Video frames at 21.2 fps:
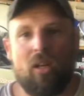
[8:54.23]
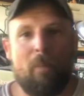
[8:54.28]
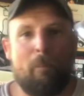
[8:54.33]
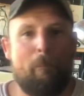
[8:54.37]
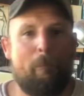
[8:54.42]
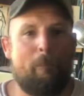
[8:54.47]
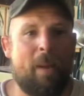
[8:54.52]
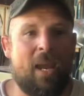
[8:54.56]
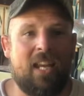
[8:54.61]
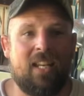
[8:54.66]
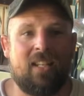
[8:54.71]

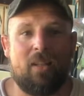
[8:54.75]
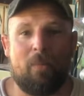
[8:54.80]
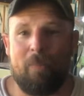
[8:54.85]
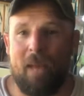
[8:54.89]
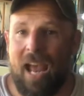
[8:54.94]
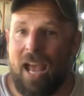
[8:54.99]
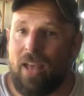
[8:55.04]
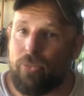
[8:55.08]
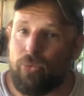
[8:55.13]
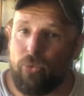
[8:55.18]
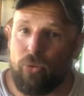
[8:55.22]
Painting the
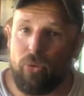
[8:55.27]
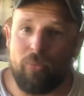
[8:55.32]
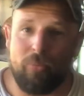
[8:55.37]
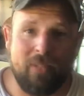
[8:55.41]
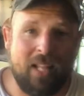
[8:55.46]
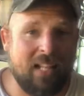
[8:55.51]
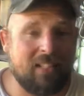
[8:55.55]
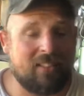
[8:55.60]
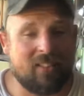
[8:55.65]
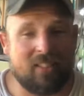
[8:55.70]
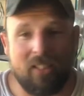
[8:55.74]
bathroom.
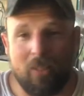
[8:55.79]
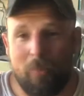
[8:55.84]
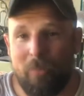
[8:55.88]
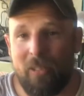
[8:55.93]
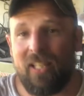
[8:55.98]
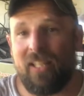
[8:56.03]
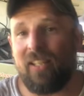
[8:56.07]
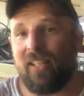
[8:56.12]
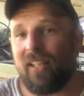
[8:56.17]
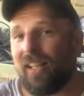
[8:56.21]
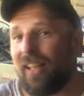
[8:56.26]
That's going to
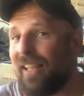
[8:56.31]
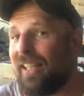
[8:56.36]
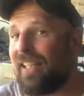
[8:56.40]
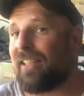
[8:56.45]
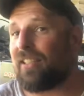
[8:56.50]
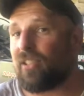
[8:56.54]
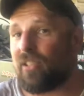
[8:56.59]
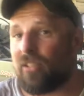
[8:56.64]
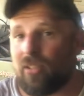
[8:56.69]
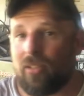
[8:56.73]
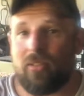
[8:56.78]
be at
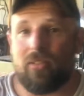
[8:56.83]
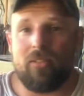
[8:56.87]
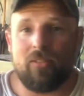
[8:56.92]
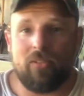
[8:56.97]
least